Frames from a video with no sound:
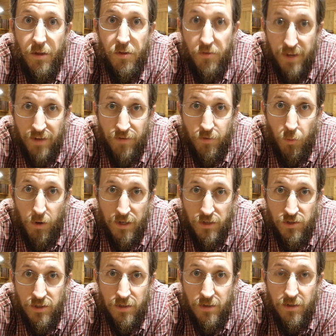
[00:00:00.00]
Thanks for
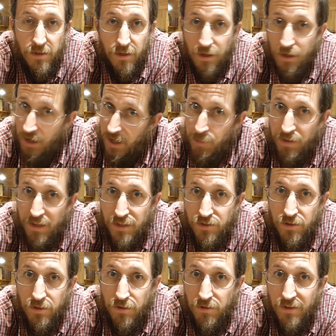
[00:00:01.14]
watching, God
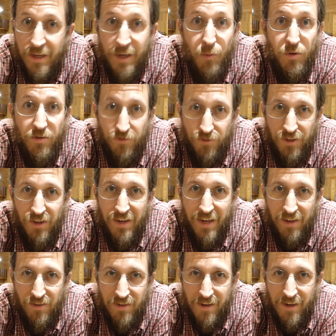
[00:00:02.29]
bless you, and we'll see you
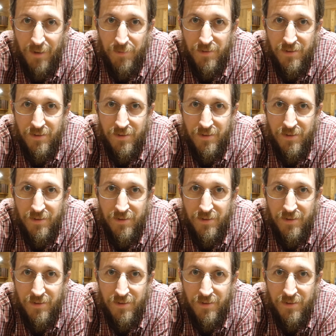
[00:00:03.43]
next time.